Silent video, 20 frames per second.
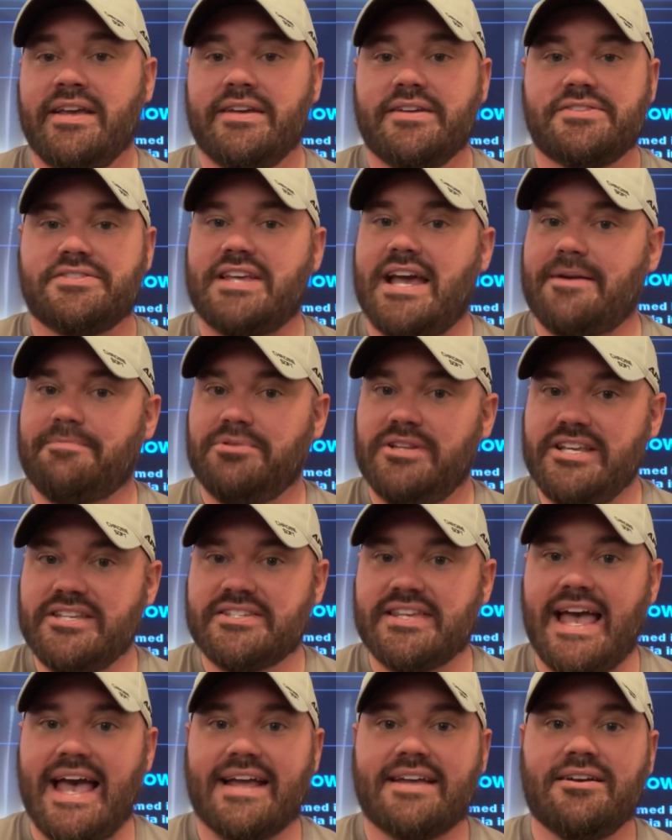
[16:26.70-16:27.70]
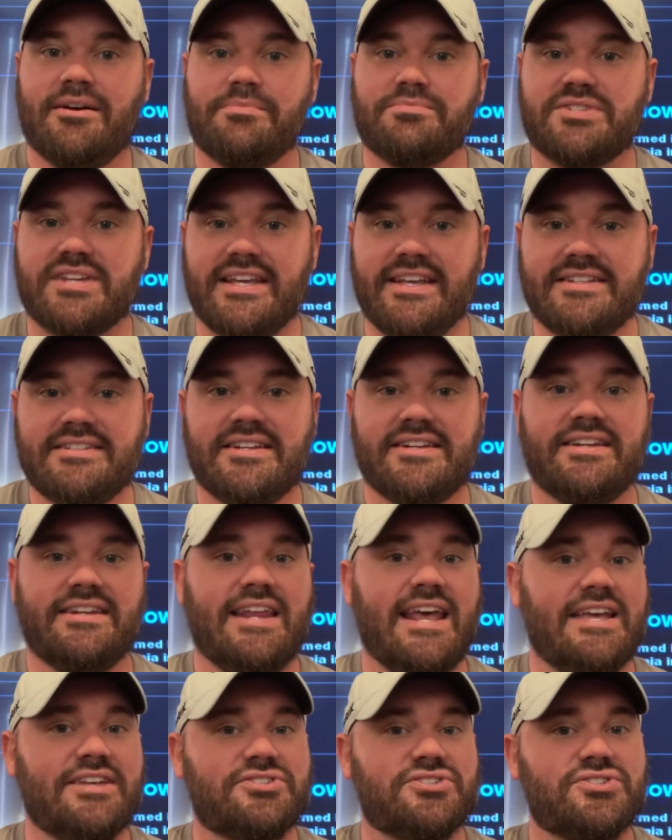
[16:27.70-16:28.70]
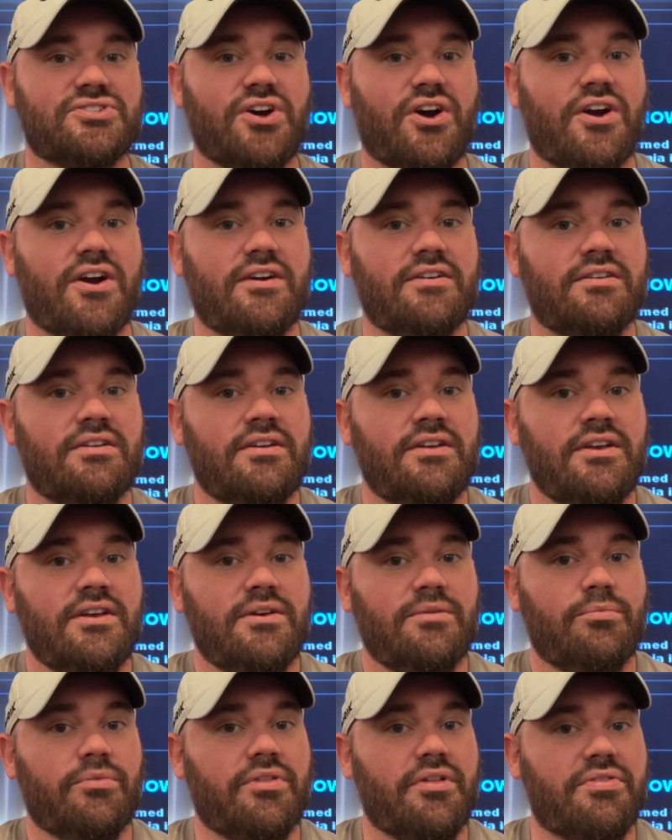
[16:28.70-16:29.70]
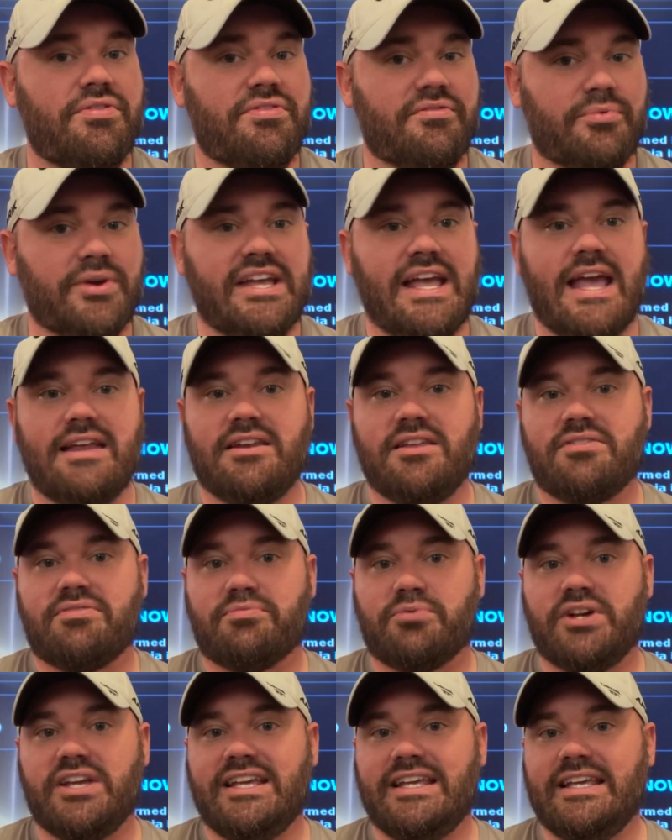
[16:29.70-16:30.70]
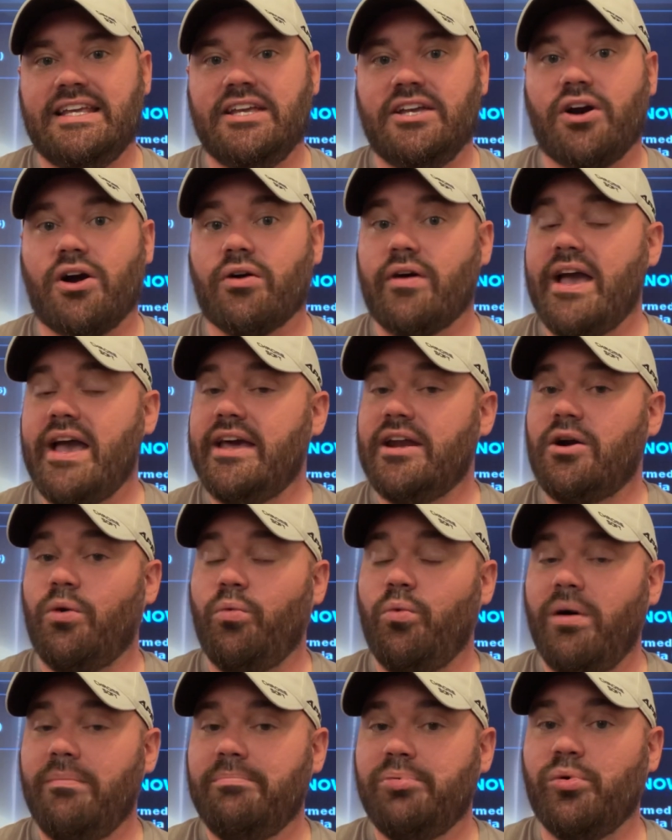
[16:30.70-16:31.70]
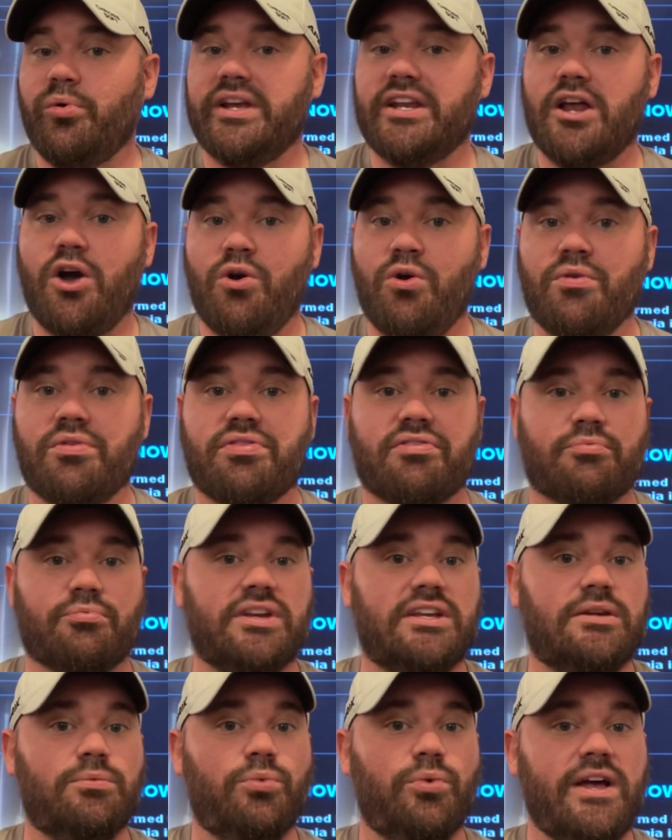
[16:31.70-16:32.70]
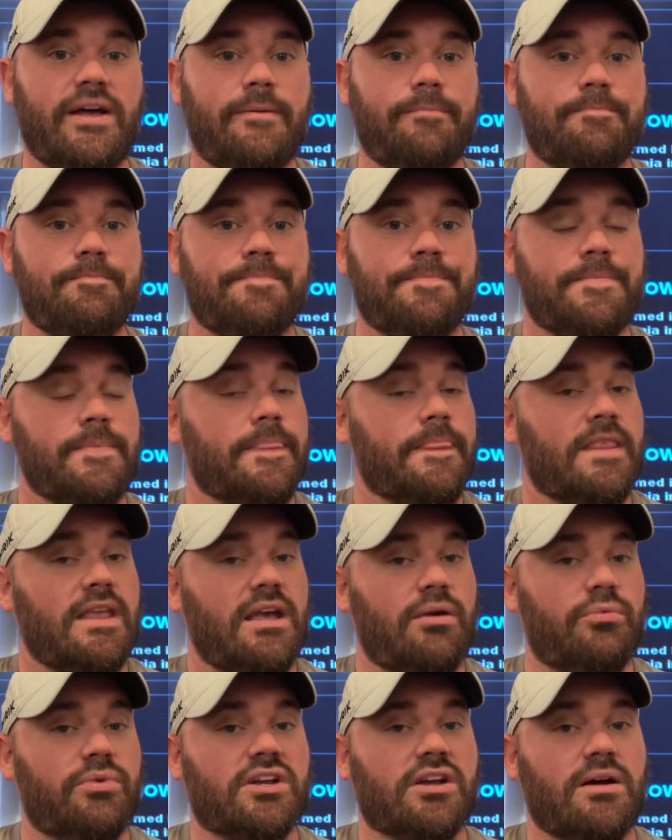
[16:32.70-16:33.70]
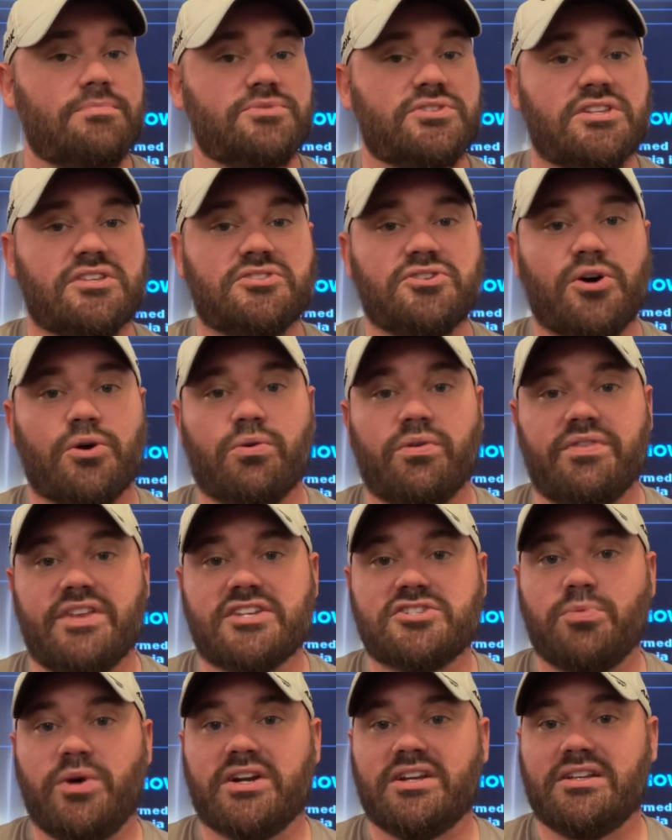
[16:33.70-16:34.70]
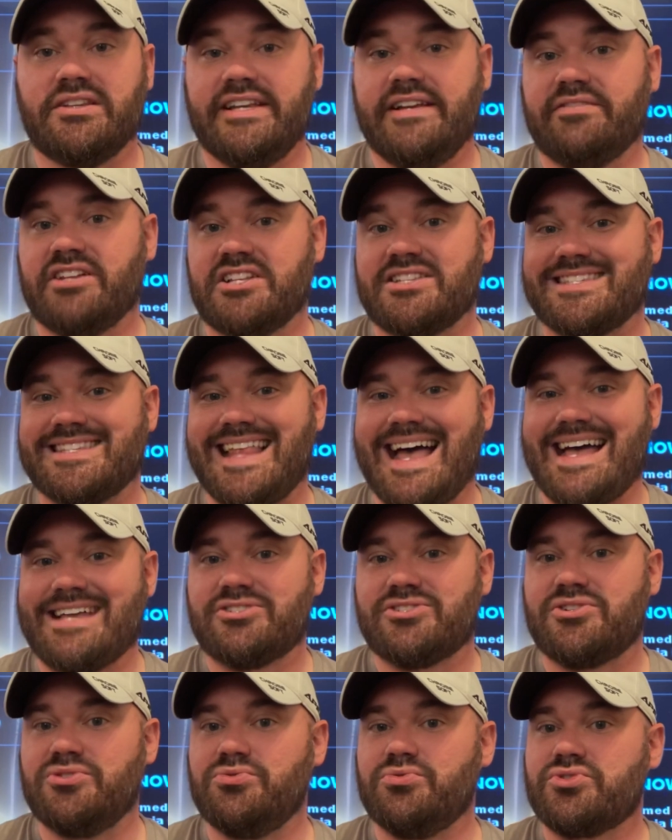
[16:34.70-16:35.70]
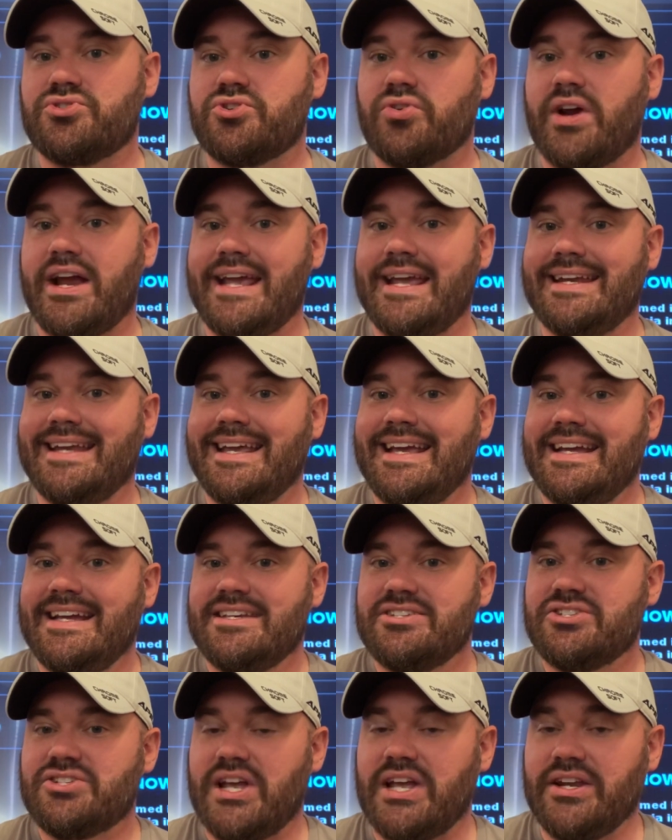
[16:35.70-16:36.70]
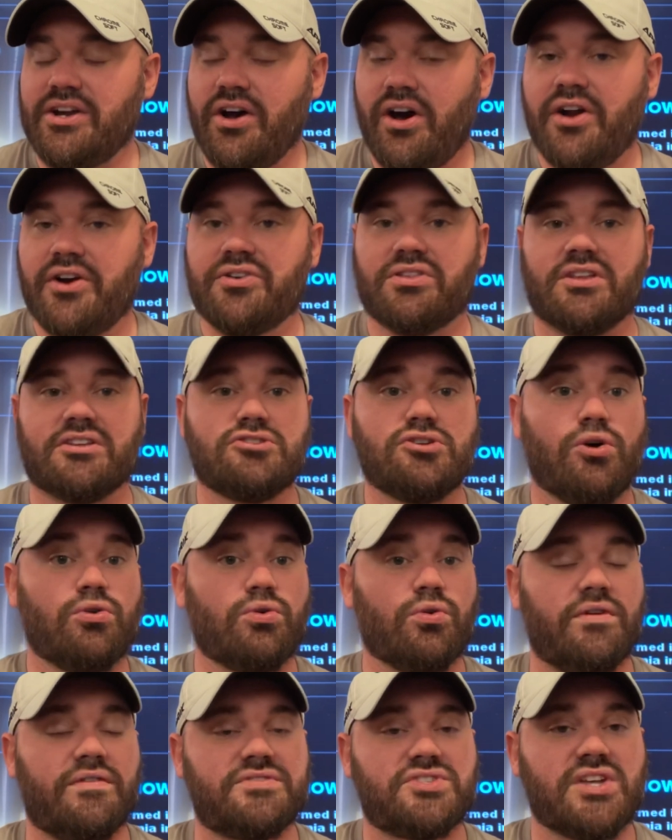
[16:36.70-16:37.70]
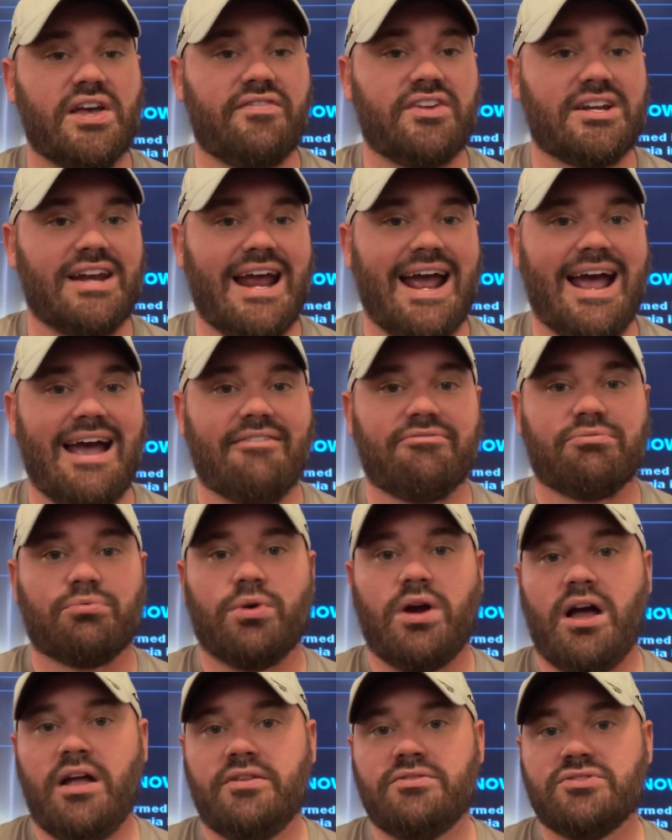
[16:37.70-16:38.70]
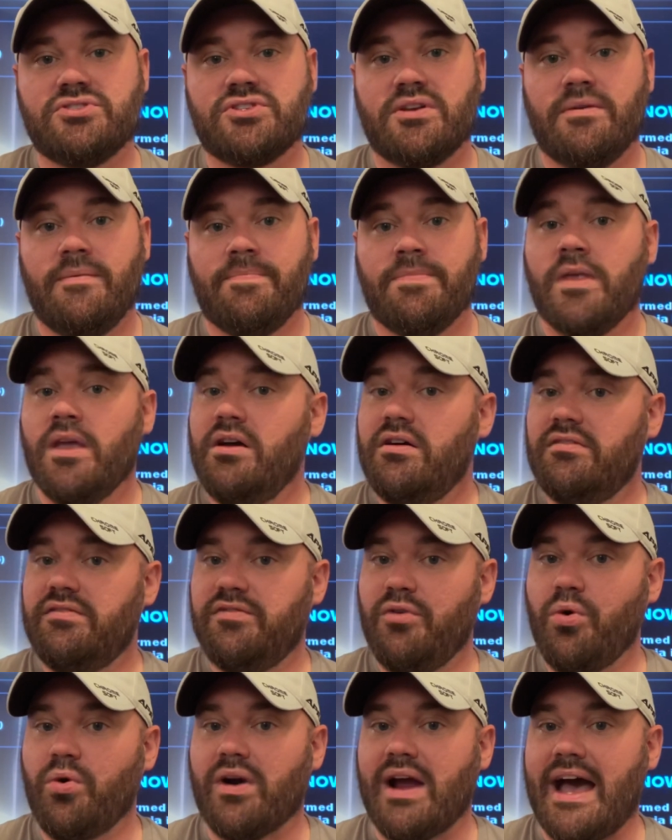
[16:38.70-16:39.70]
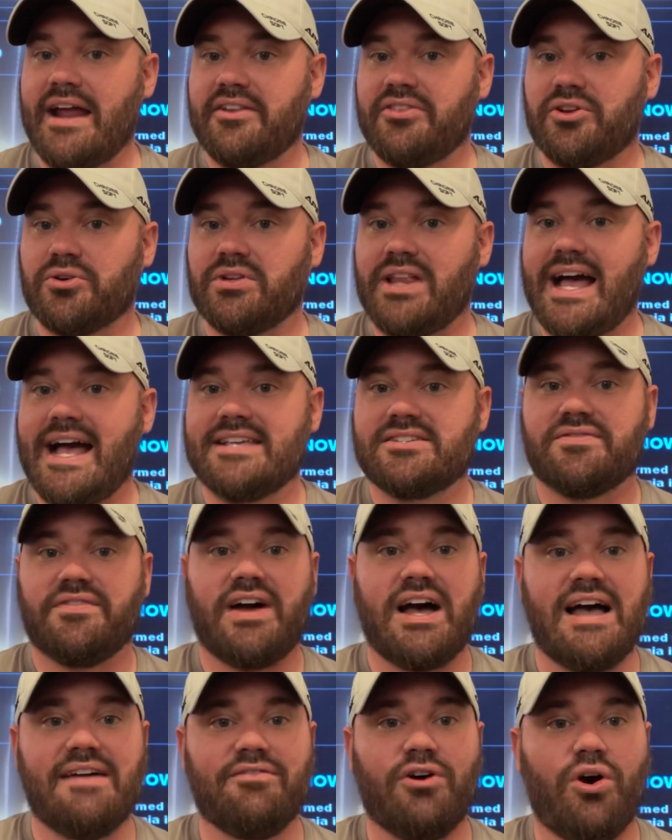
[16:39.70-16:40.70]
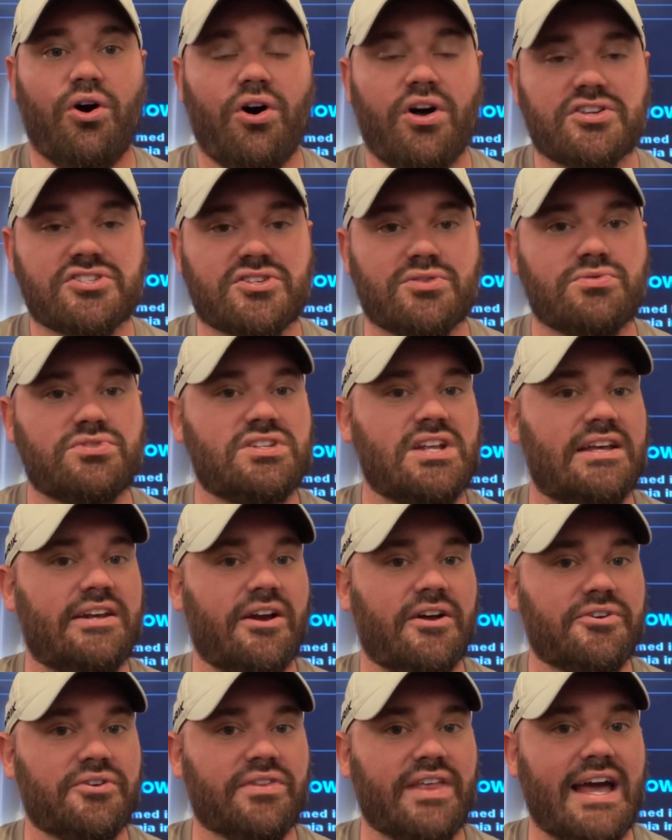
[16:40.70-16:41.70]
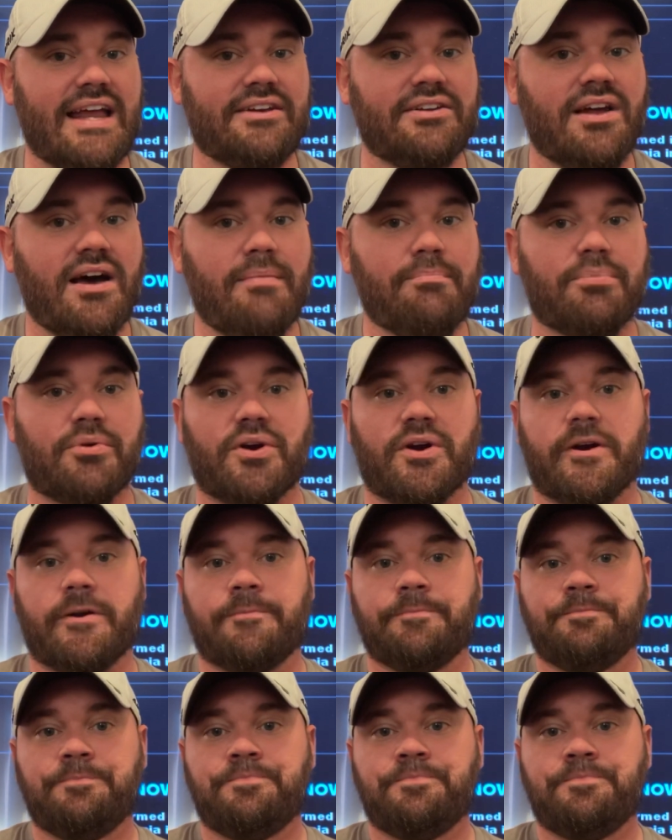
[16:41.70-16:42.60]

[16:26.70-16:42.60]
Zach Plesac comes into today's start with a 383 ERA and a 1.03 whip. When it comes to the total in this one, Cleveland's last two straight stayed under the total of seven and a half runs. Four out of their last five also stayed under that number.